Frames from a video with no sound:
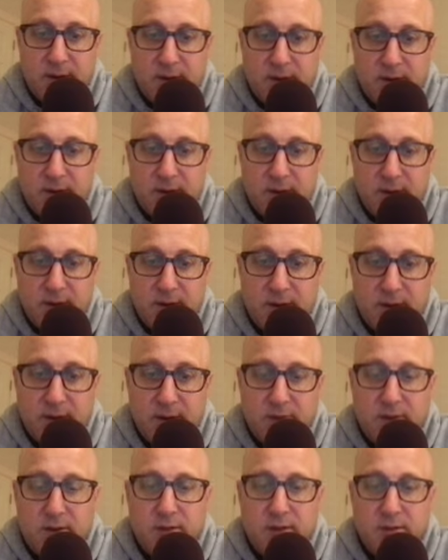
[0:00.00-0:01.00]

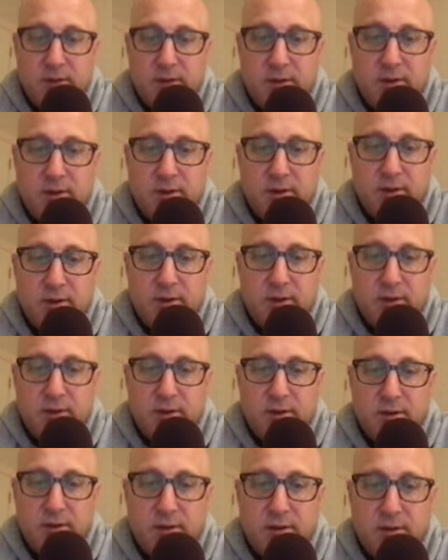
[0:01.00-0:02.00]

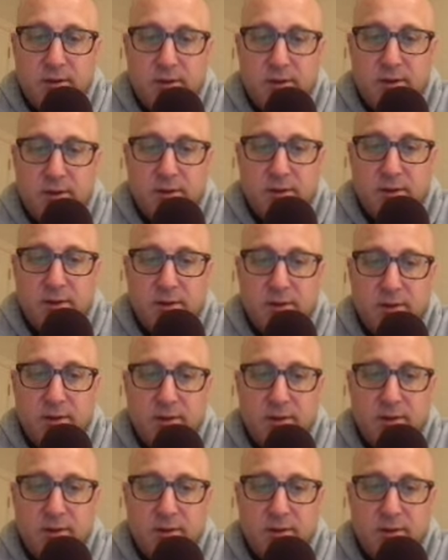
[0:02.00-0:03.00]

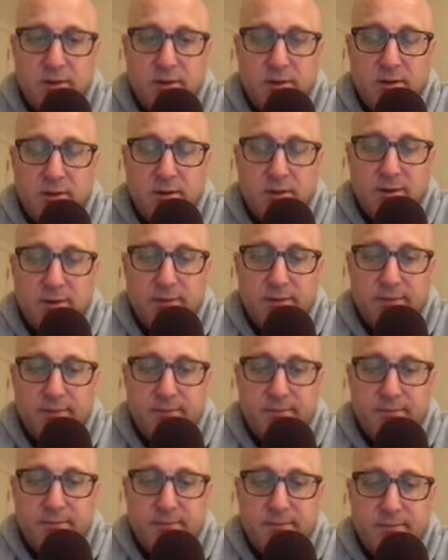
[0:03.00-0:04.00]

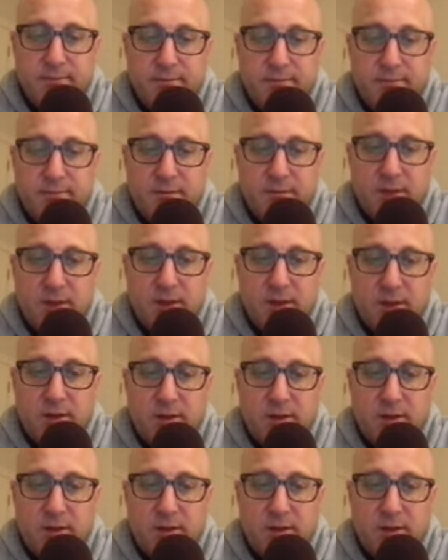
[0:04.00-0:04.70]
This person isn't speaking.